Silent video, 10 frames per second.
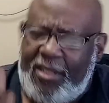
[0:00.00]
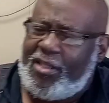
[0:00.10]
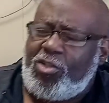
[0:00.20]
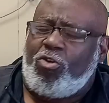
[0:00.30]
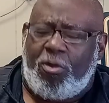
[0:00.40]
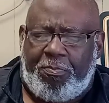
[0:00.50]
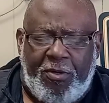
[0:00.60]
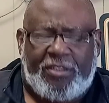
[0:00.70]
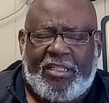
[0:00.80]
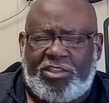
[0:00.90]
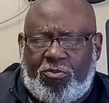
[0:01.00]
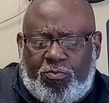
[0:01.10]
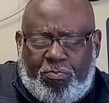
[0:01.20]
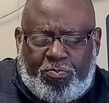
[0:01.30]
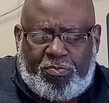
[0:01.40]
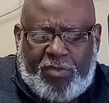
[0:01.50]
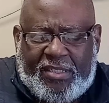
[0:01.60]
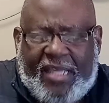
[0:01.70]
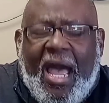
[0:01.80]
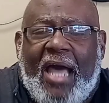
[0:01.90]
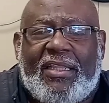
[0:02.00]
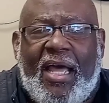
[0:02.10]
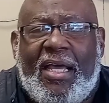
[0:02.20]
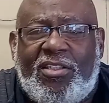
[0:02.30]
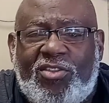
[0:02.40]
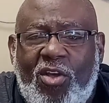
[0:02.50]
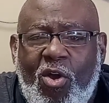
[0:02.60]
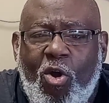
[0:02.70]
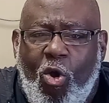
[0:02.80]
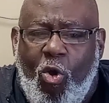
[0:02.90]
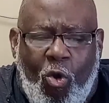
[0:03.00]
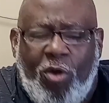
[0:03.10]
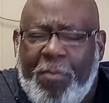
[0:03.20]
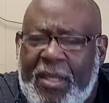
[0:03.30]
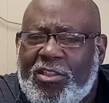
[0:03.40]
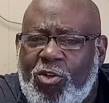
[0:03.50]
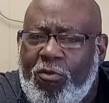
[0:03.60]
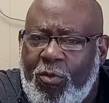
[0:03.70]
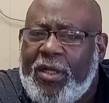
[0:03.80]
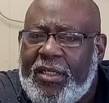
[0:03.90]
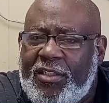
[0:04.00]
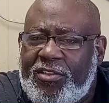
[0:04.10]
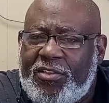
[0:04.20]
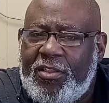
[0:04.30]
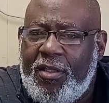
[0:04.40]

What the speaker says: You're going to put these guidelines on being a Jehovah's Witness.